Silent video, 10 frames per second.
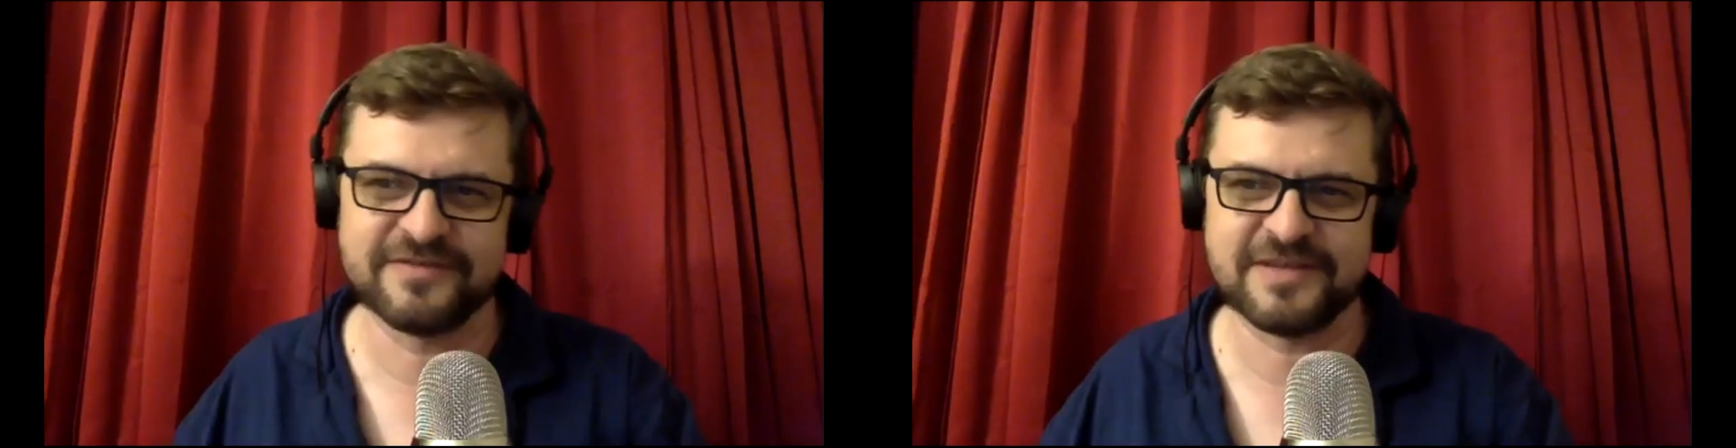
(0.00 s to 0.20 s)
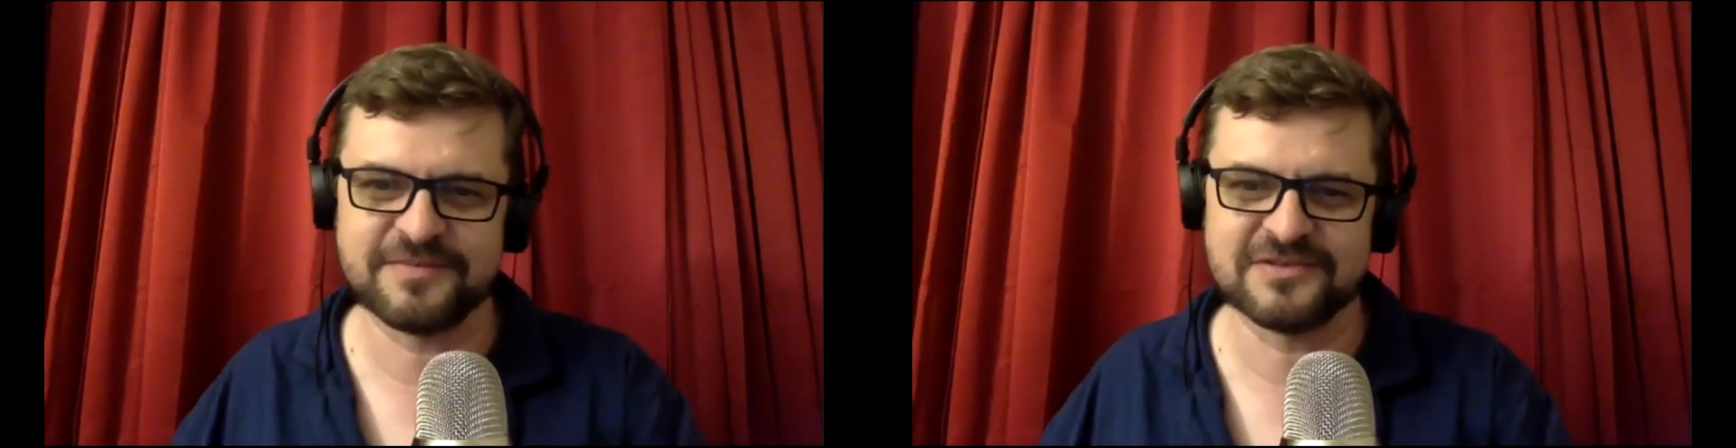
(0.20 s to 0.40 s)

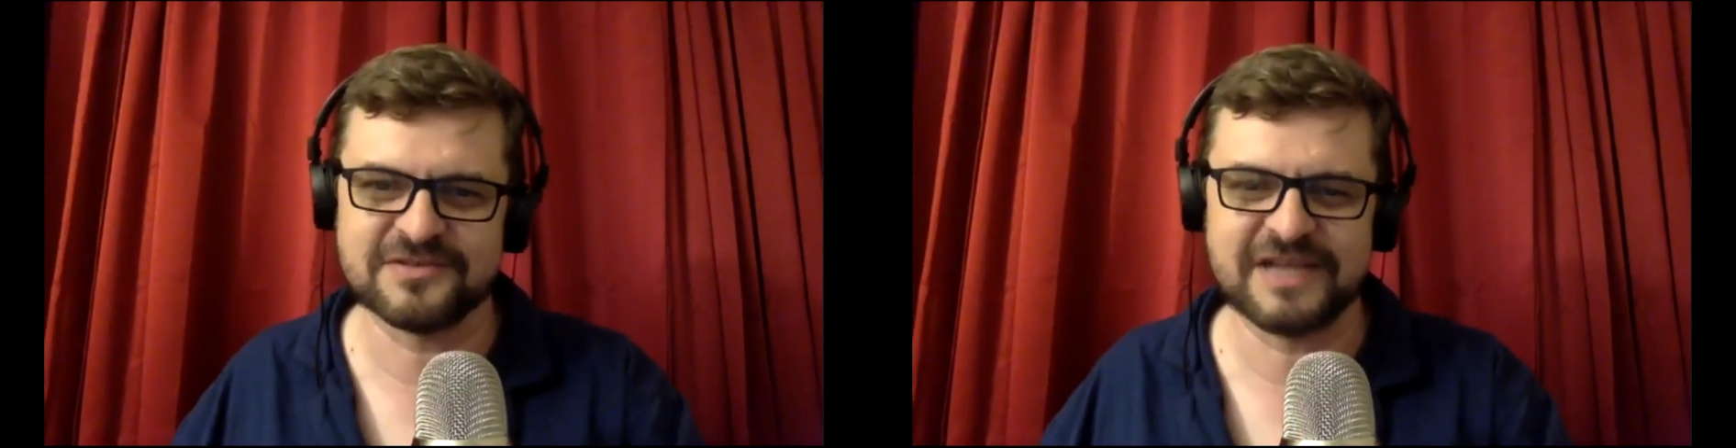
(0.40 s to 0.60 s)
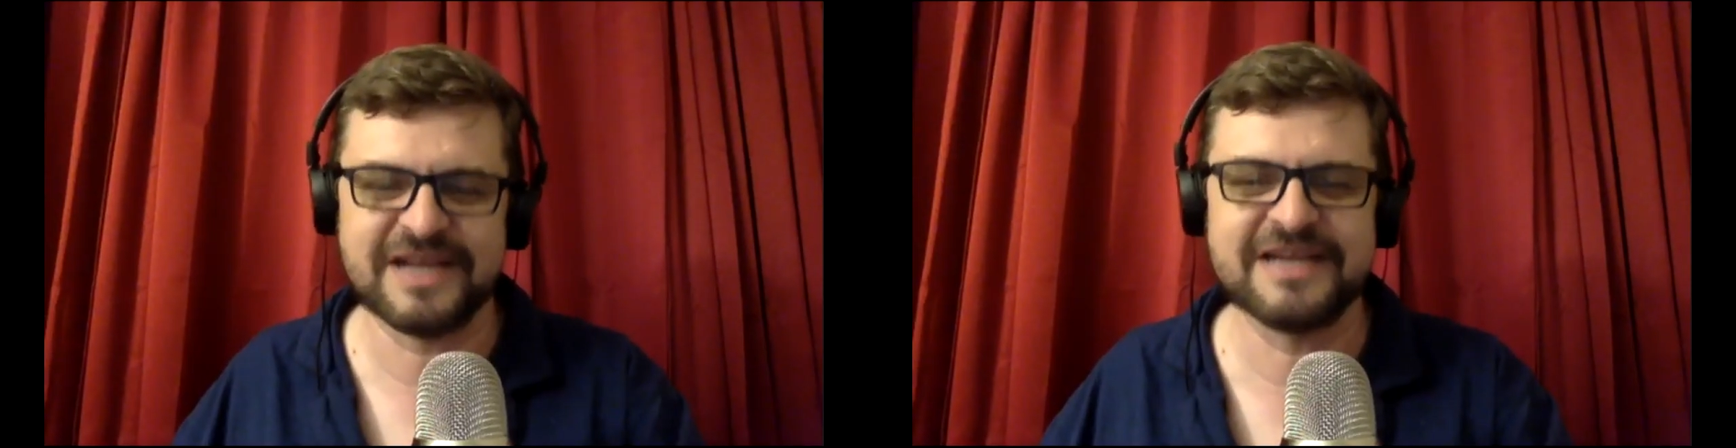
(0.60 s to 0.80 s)

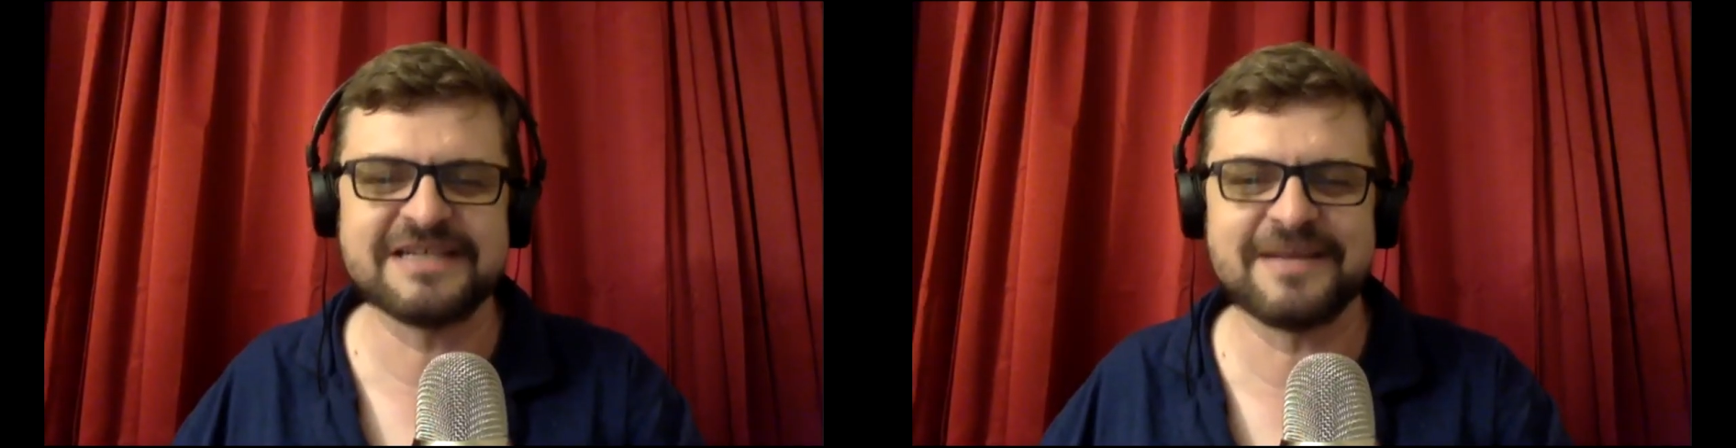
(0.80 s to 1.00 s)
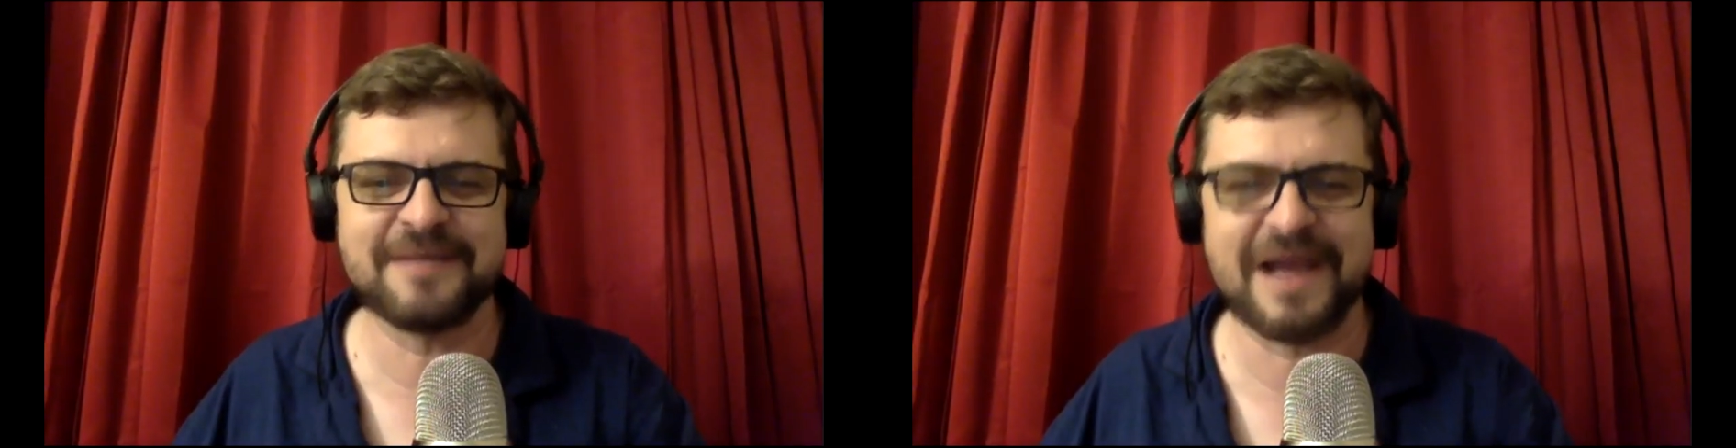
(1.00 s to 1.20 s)
episodes.
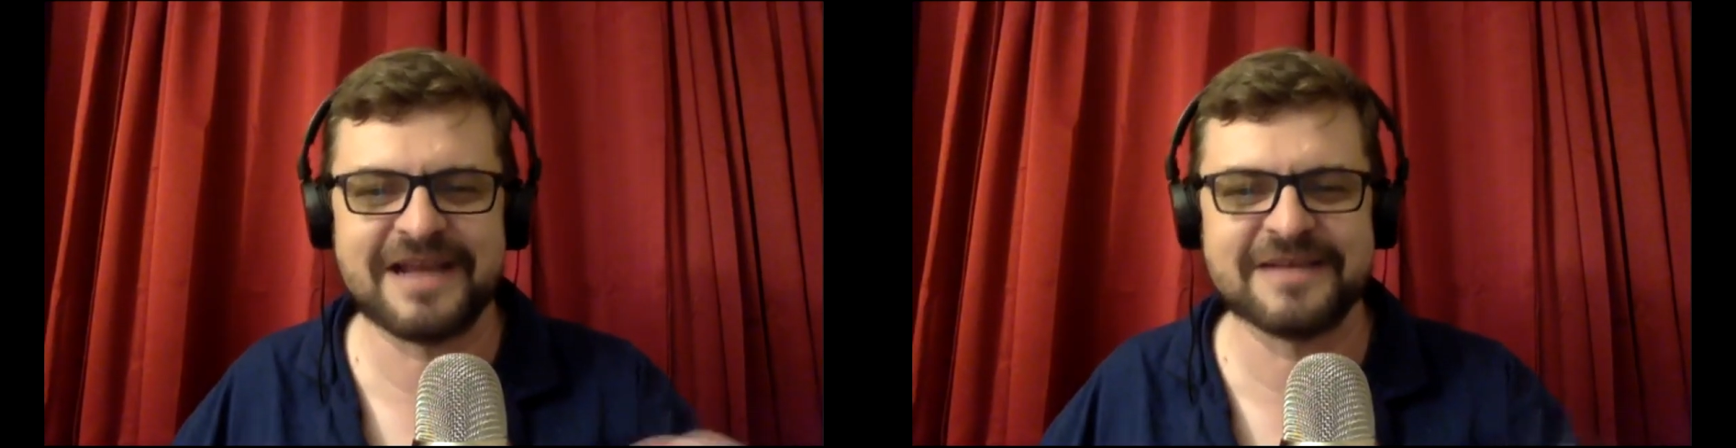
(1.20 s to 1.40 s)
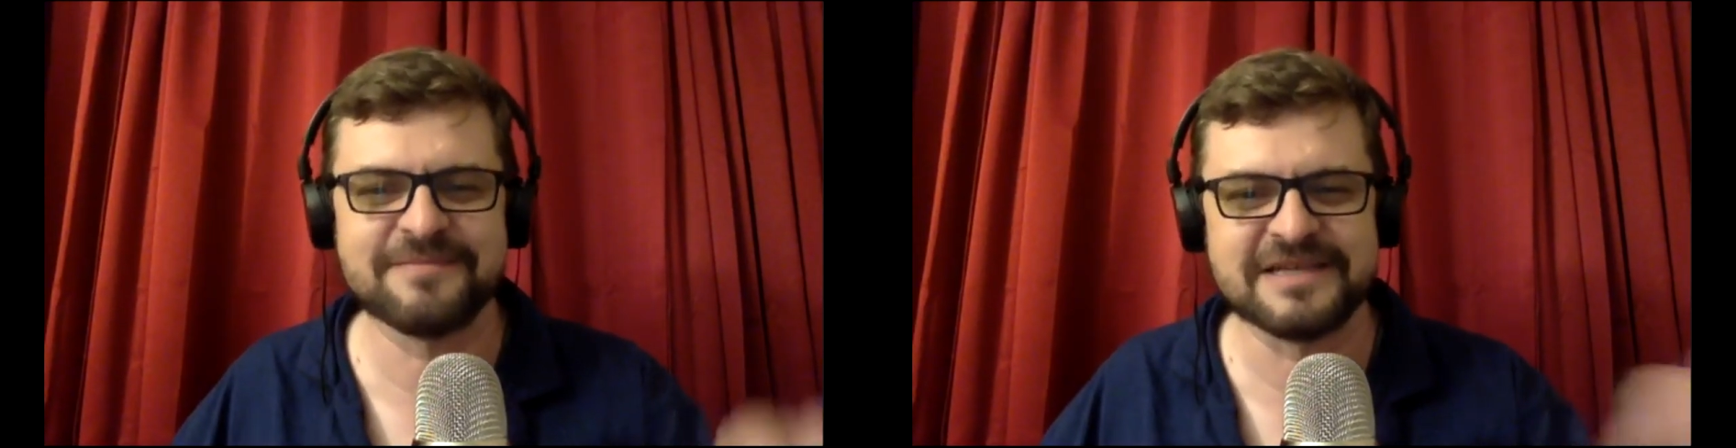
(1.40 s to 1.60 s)
Anytime I
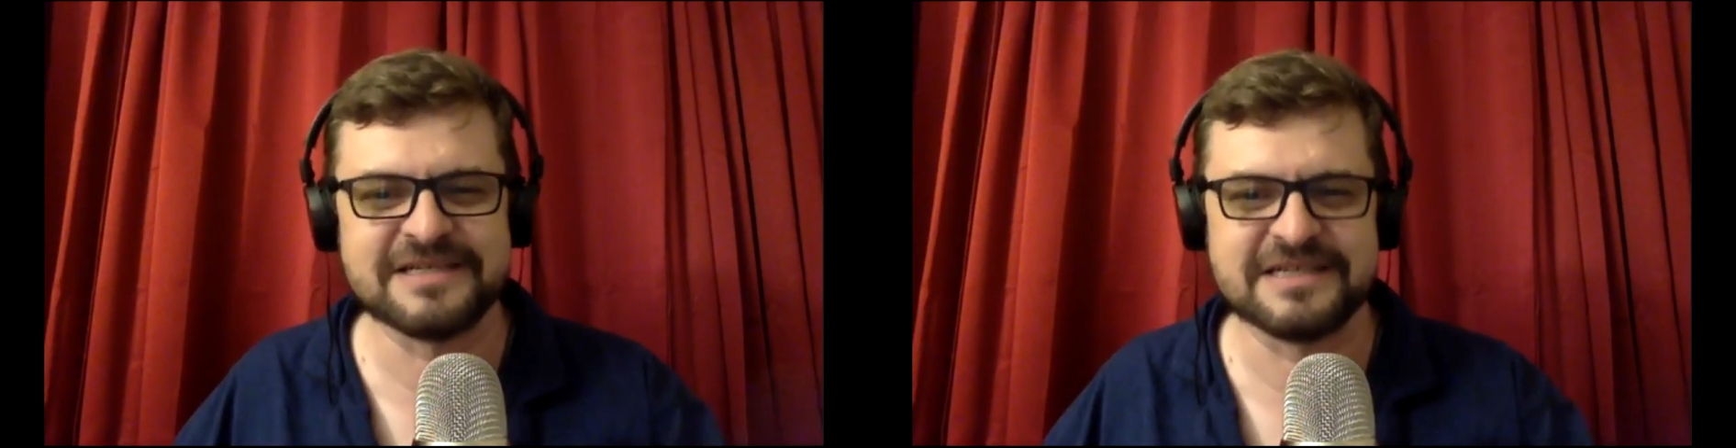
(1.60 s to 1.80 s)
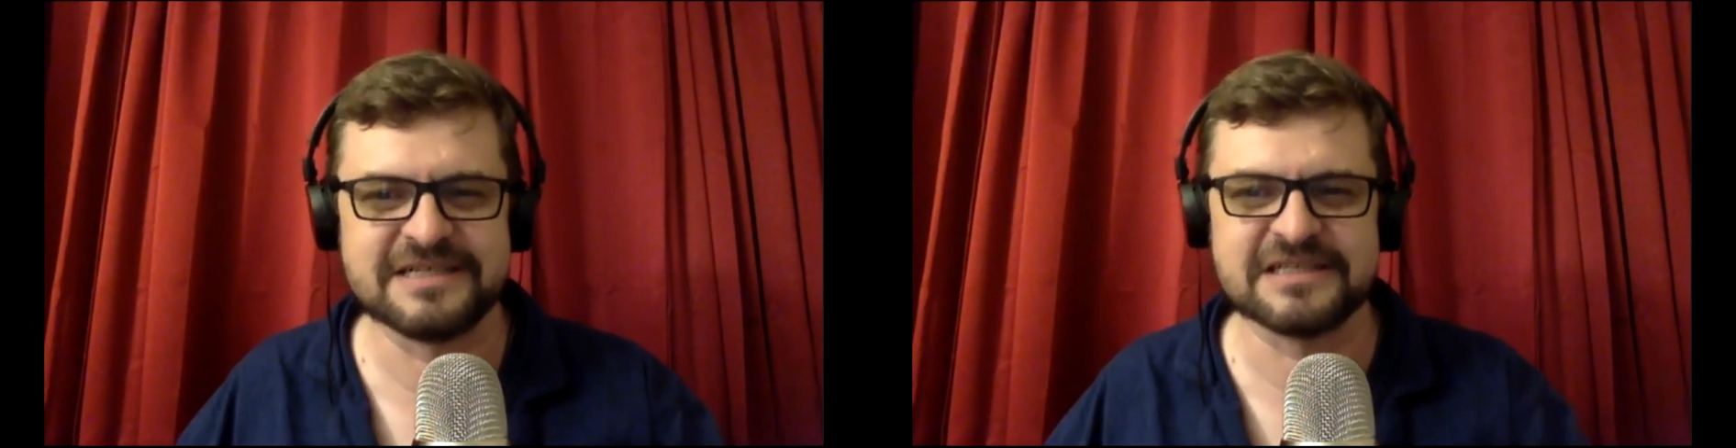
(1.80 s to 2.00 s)
can make
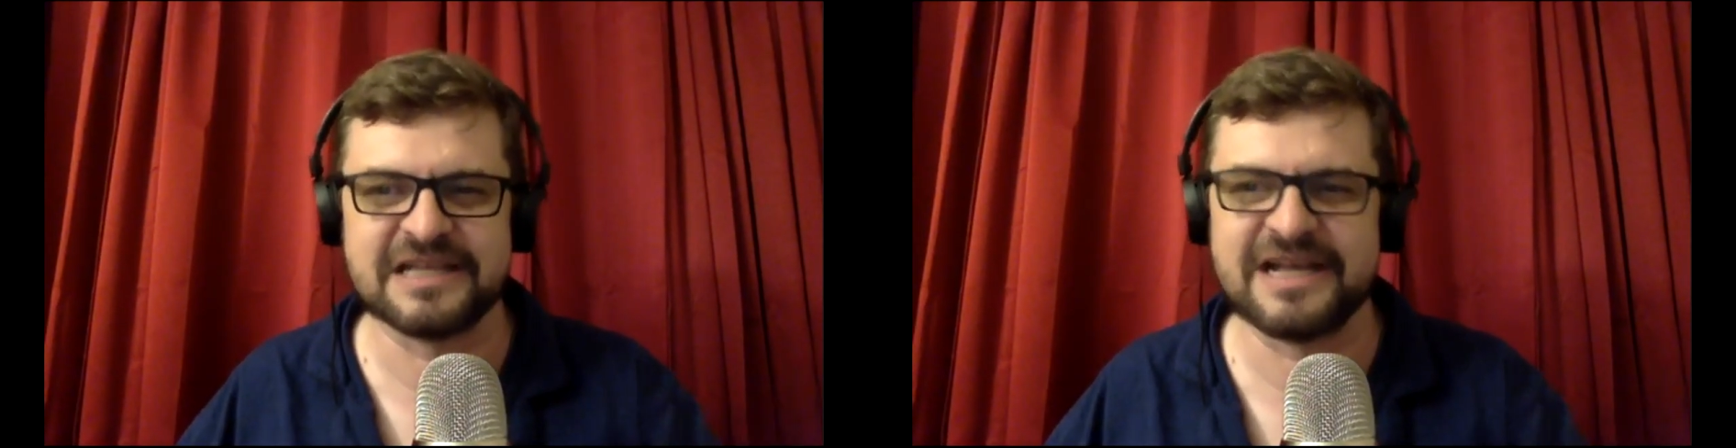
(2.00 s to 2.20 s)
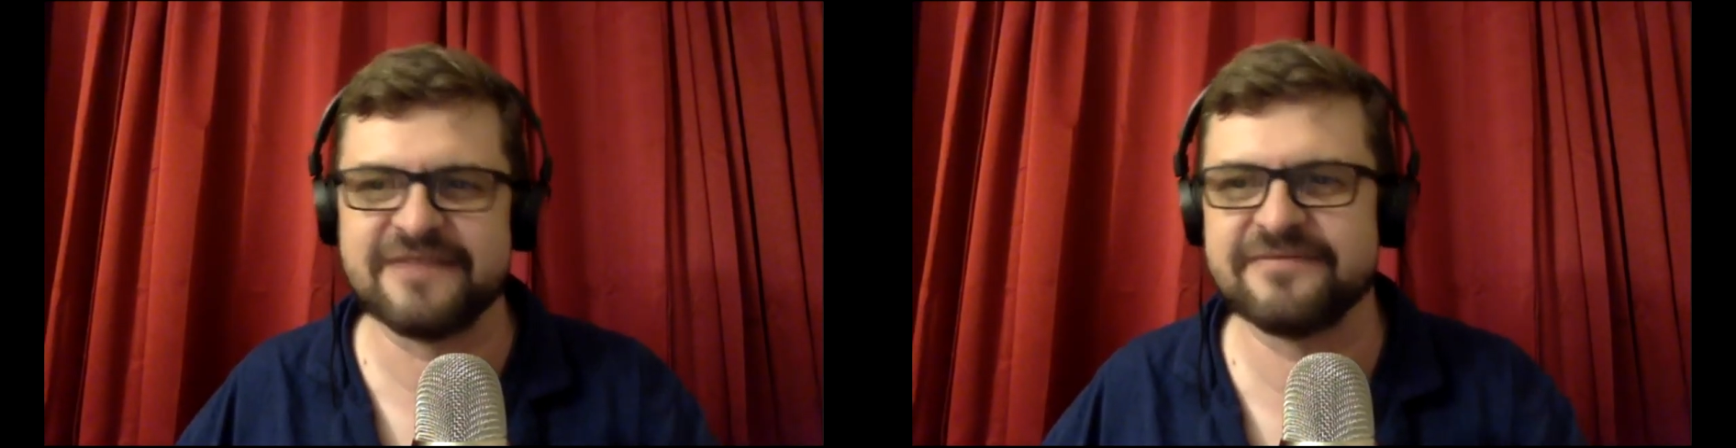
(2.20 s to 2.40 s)
Dennis
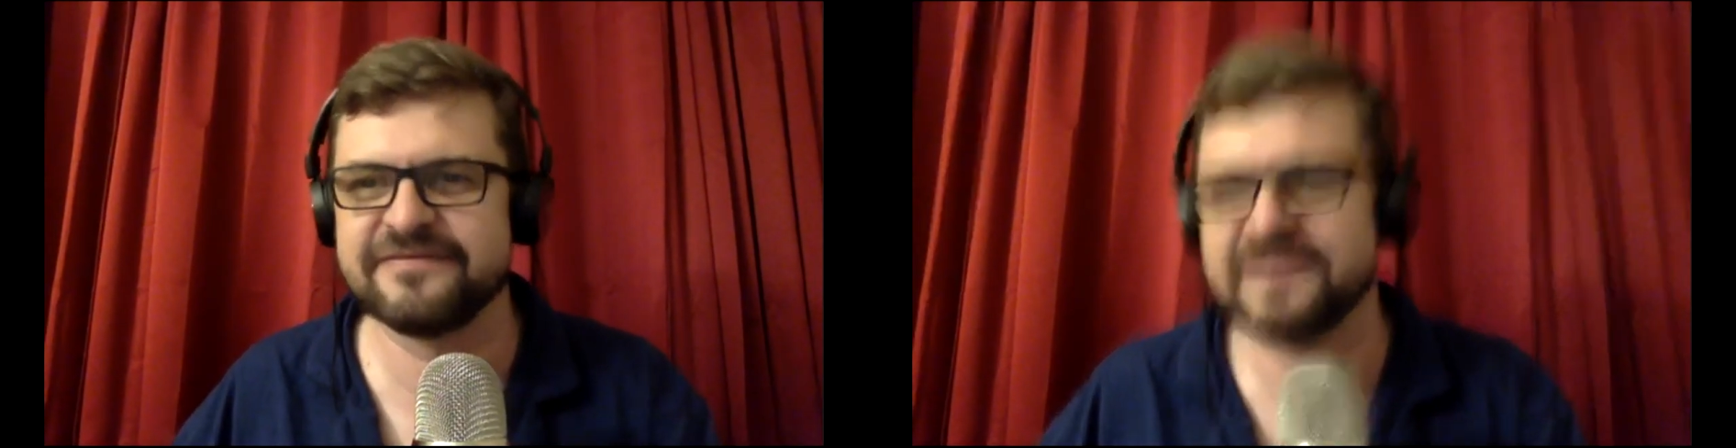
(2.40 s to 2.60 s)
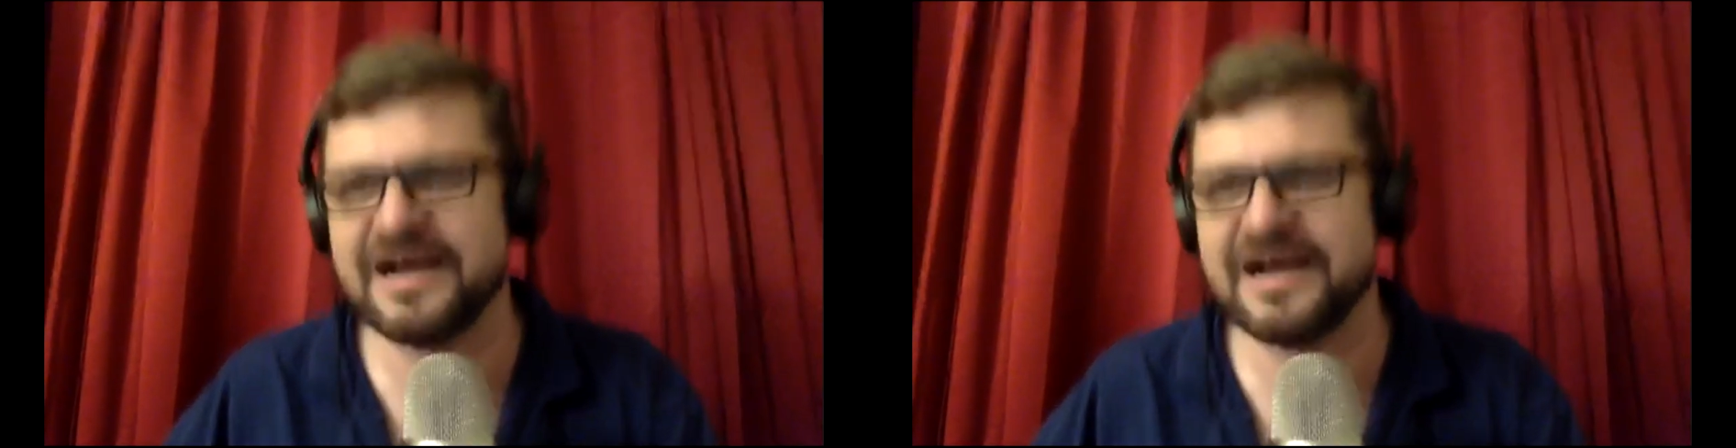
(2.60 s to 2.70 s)
laugh,